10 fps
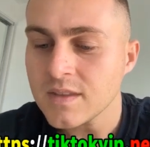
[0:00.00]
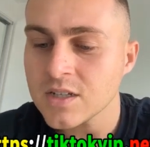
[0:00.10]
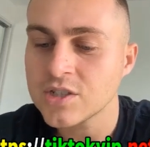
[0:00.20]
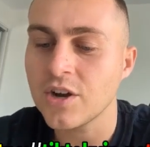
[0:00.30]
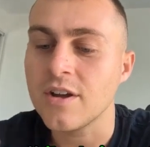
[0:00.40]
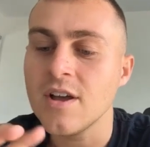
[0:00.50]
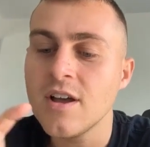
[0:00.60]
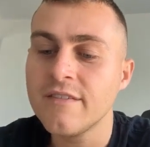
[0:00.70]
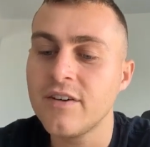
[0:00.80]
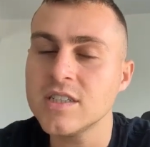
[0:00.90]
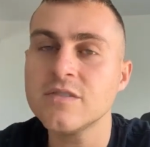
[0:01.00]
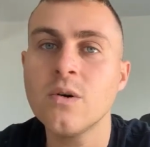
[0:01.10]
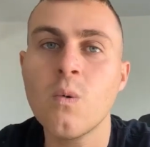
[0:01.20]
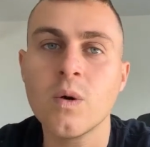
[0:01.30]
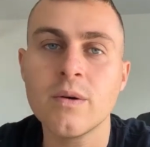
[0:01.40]
So first of
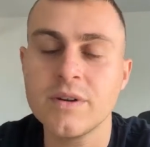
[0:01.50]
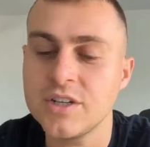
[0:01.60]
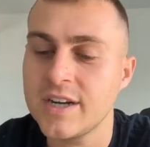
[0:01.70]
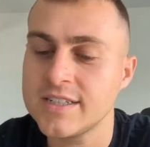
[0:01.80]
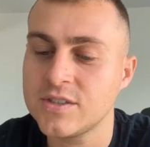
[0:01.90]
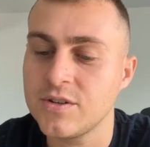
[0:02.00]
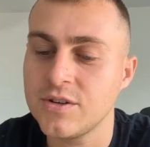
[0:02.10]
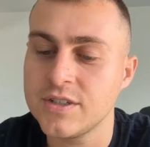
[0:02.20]
all, what I want you guys to do